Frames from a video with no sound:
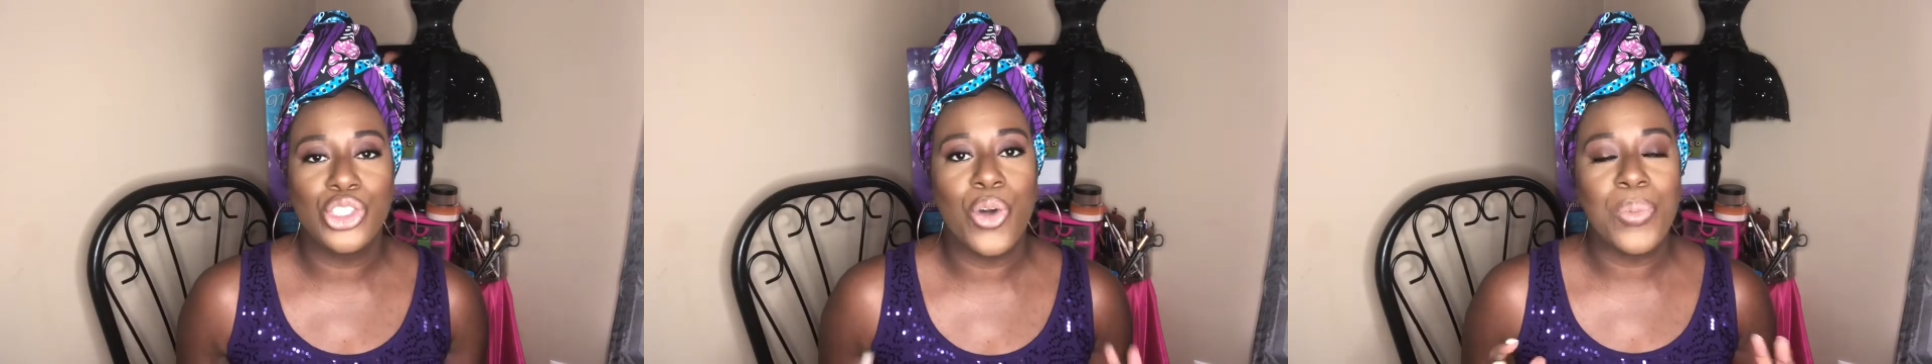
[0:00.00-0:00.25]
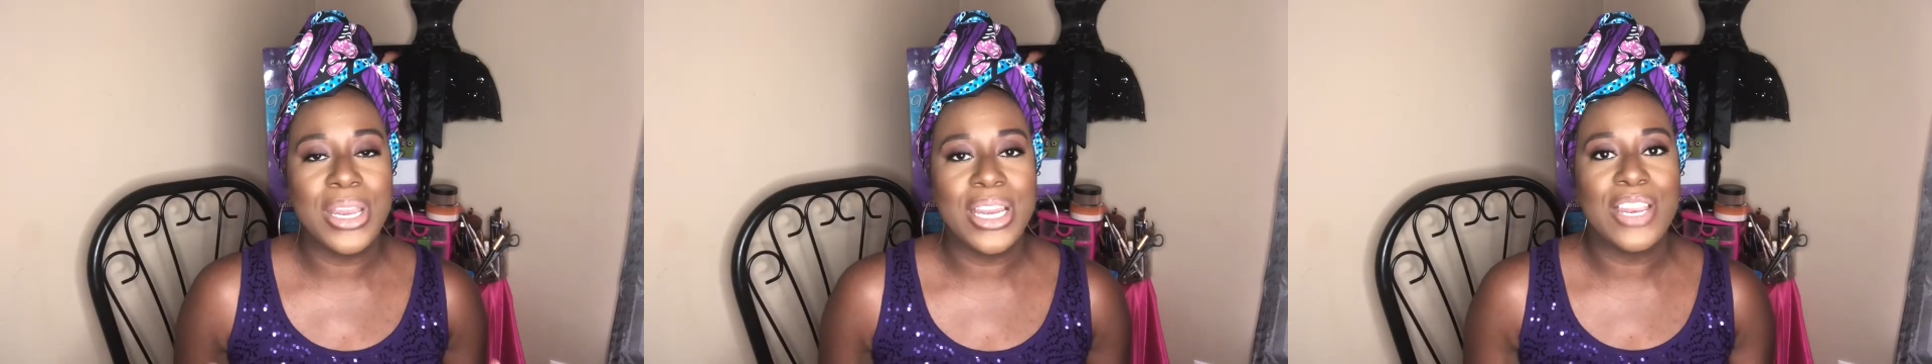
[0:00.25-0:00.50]

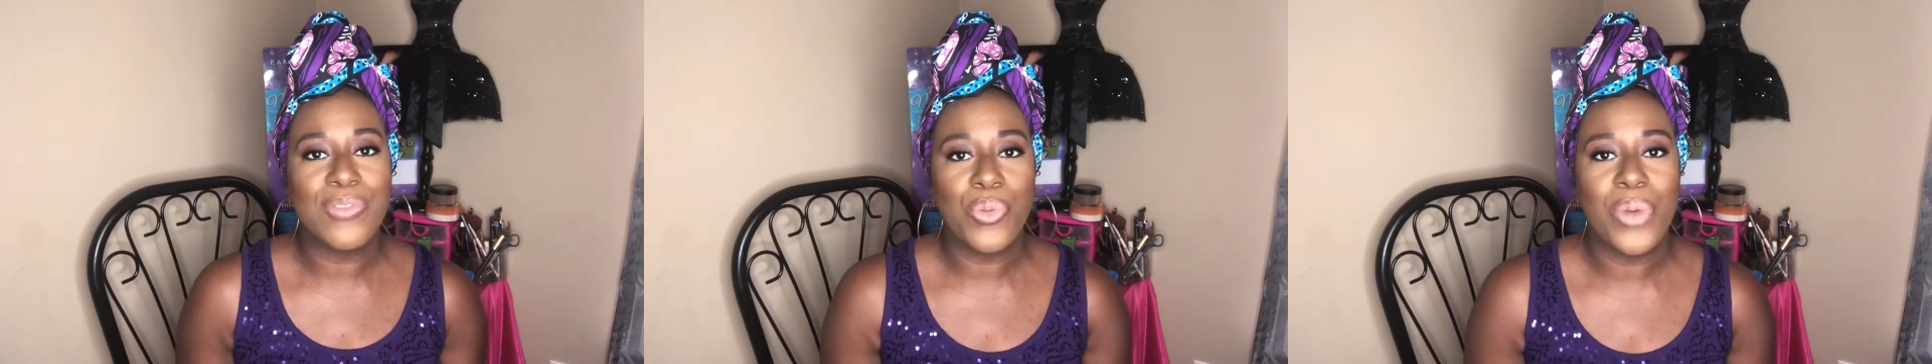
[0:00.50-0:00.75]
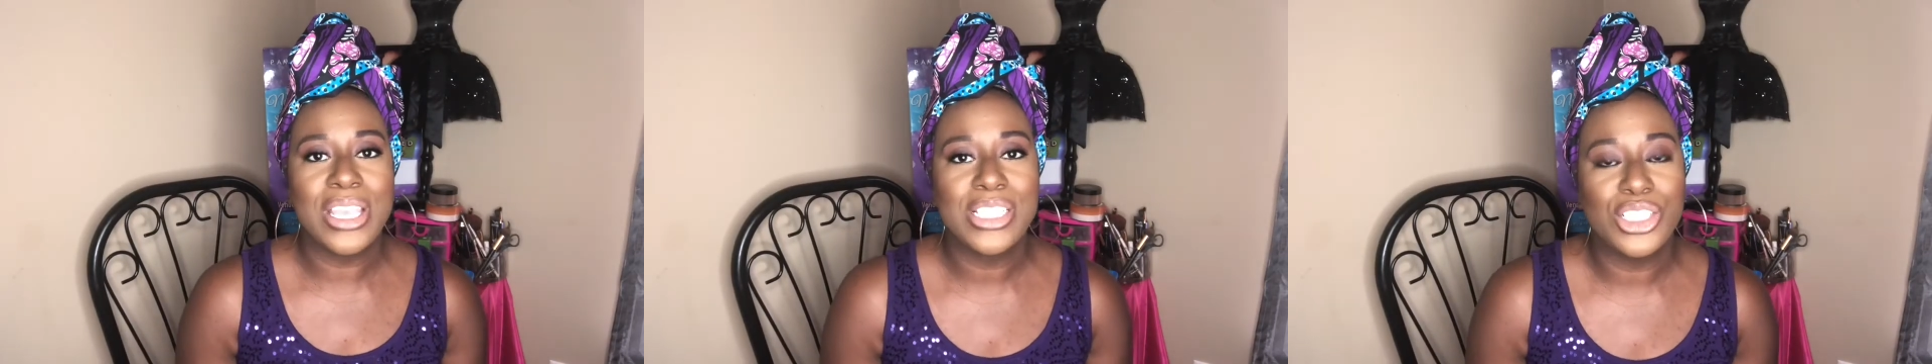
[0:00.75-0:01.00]
so many
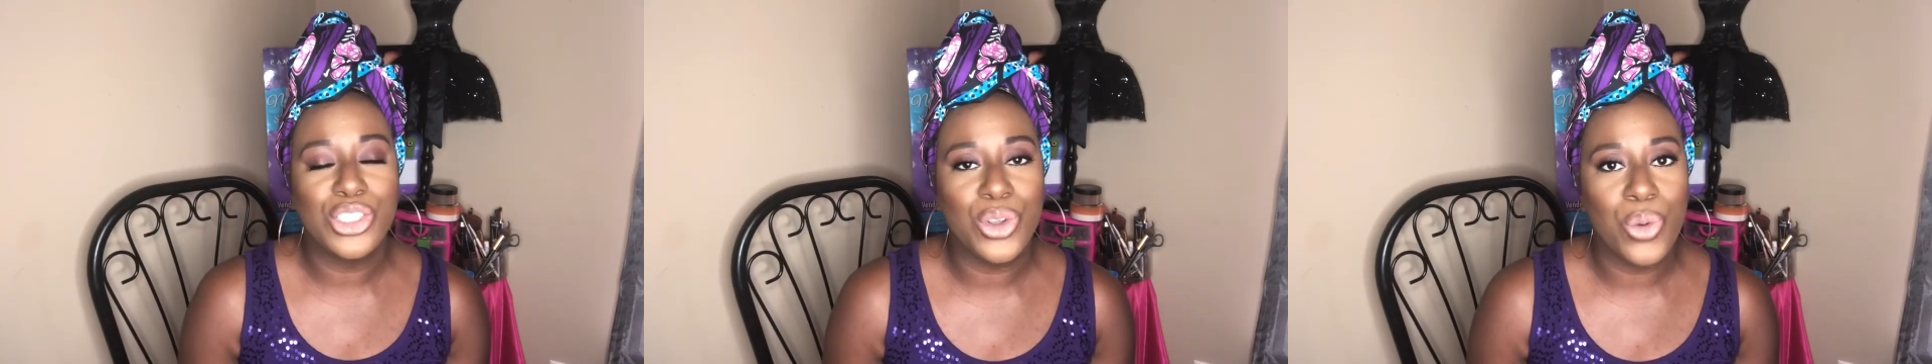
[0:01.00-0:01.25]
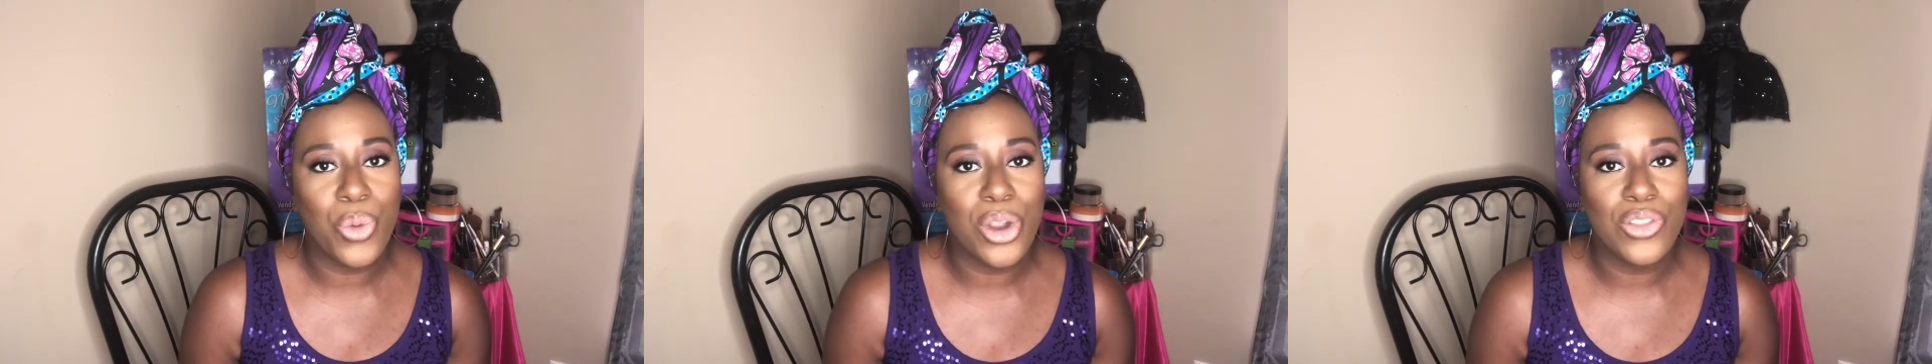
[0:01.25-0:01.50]
different ways that you
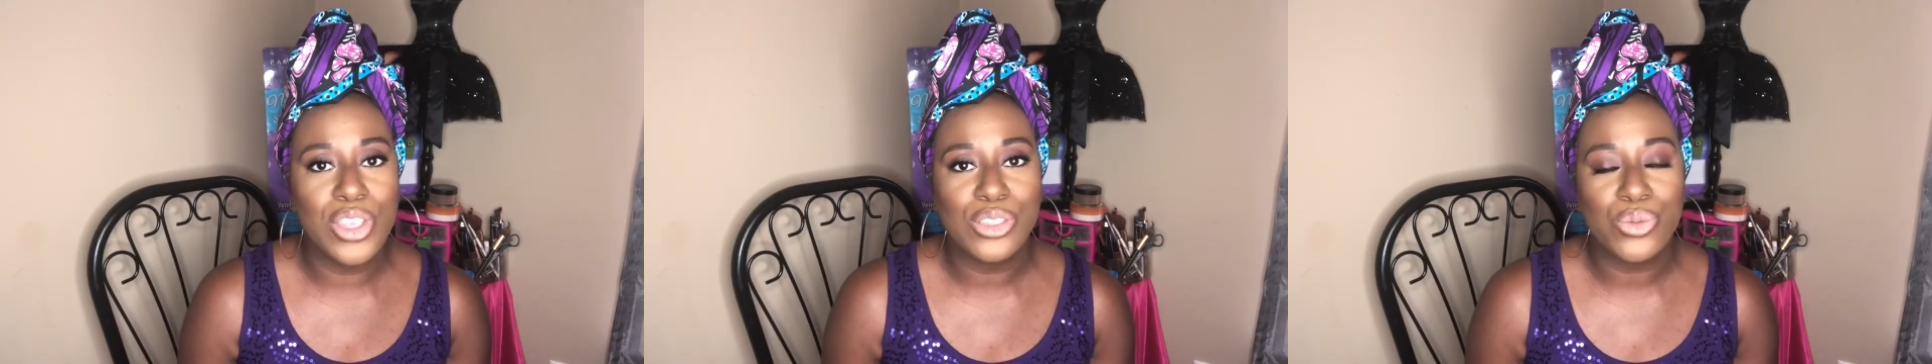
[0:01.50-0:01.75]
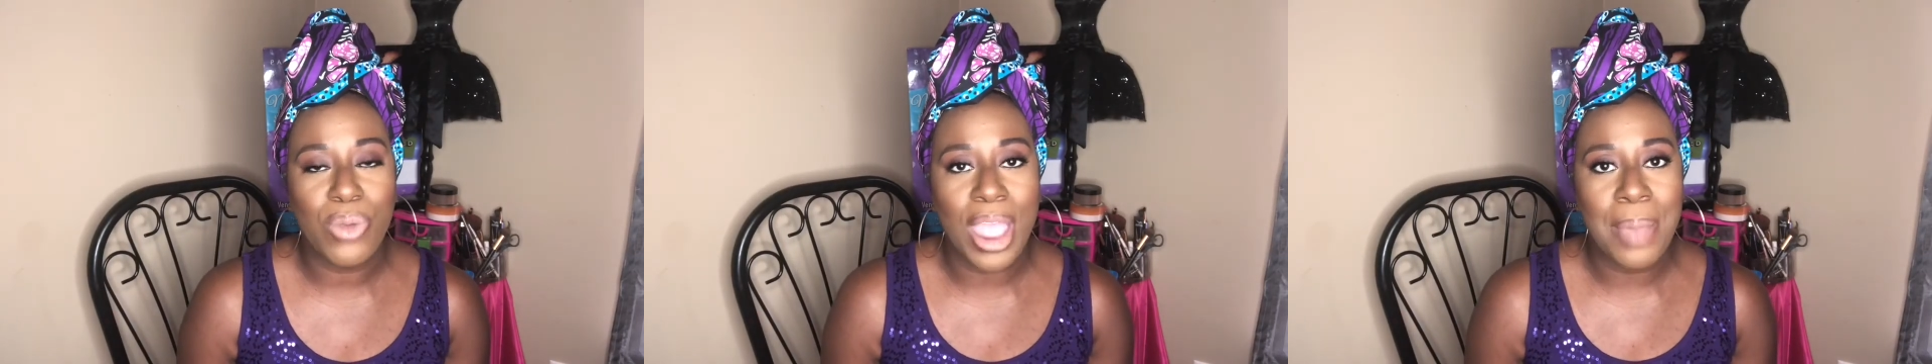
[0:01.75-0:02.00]
can wear
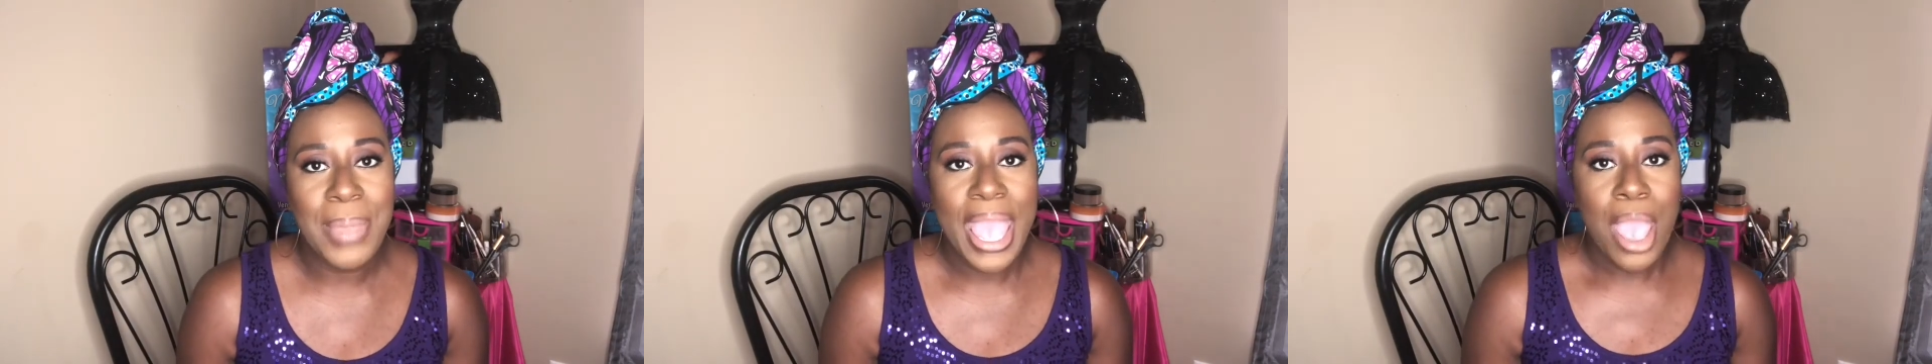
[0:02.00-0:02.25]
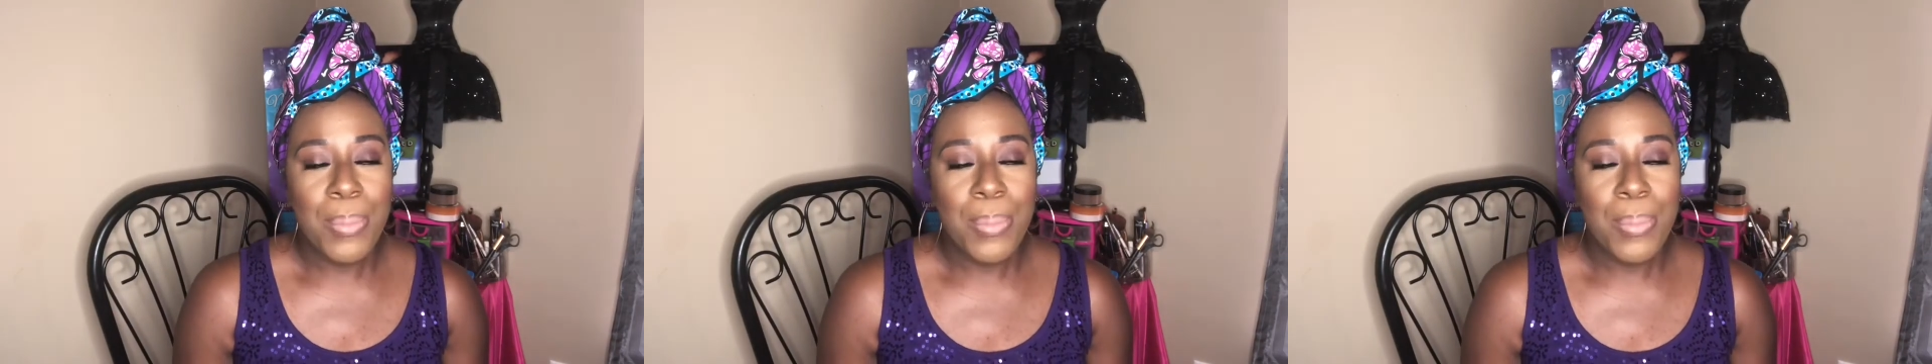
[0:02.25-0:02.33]
this wrap.